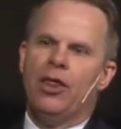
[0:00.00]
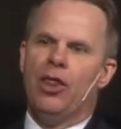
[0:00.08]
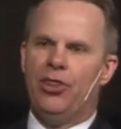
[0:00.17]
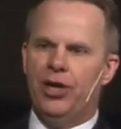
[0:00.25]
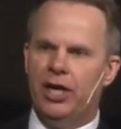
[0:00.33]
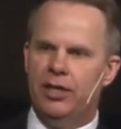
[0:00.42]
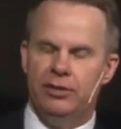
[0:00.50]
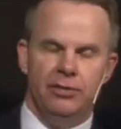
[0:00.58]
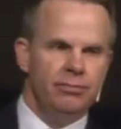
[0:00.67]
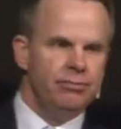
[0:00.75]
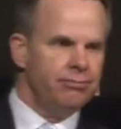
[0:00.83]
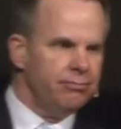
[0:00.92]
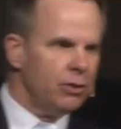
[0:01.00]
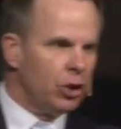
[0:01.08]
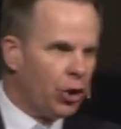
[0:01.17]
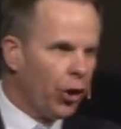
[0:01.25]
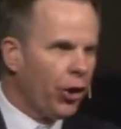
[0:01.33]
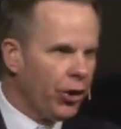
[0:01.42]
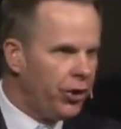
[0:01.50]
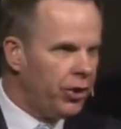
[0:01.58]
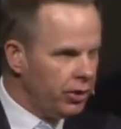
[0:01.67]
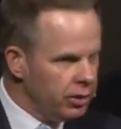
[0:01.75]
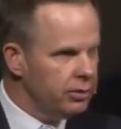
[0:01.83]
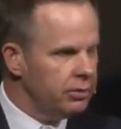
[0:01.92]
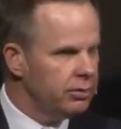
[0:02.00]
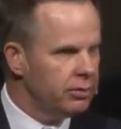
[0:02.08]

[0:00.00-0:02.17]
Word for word: the girl,